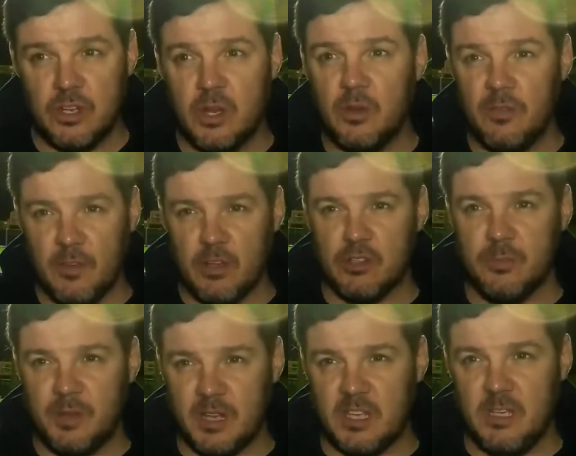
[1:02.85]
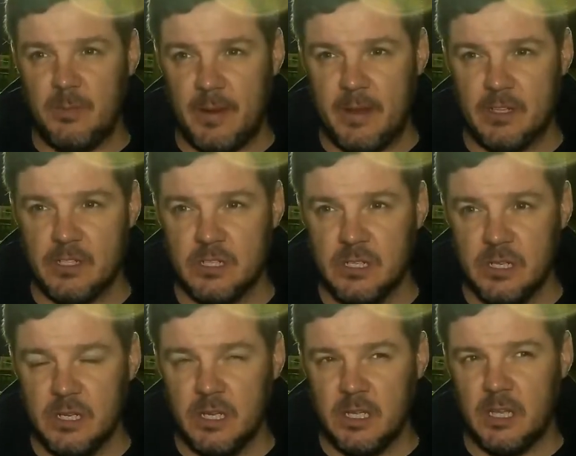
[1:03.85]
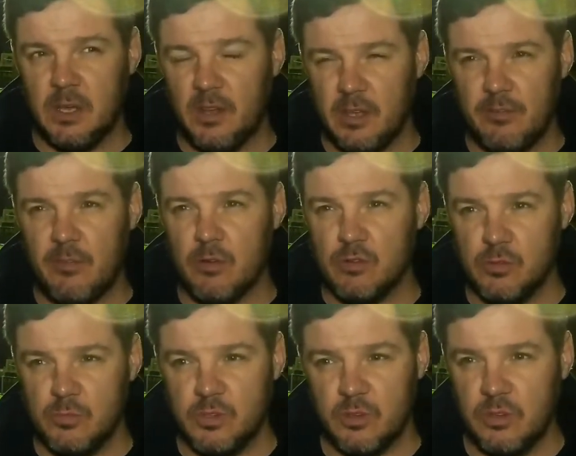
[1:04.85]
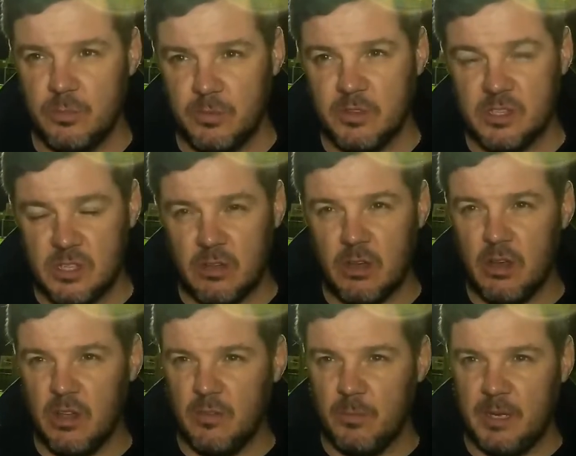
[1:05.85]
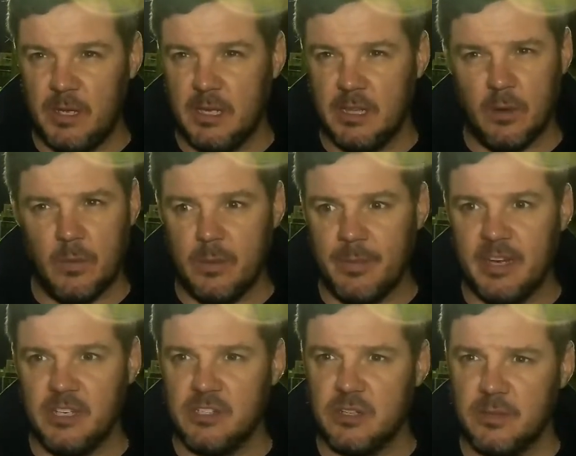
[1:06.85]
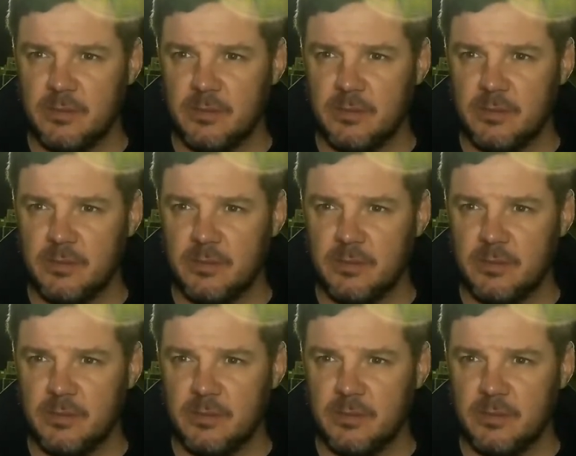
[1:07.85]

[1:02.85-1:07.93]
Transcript: I know they've lost some of their key players. I mean, they only had 4 subs tonight, but they've still got a lot of ability and they're well managed.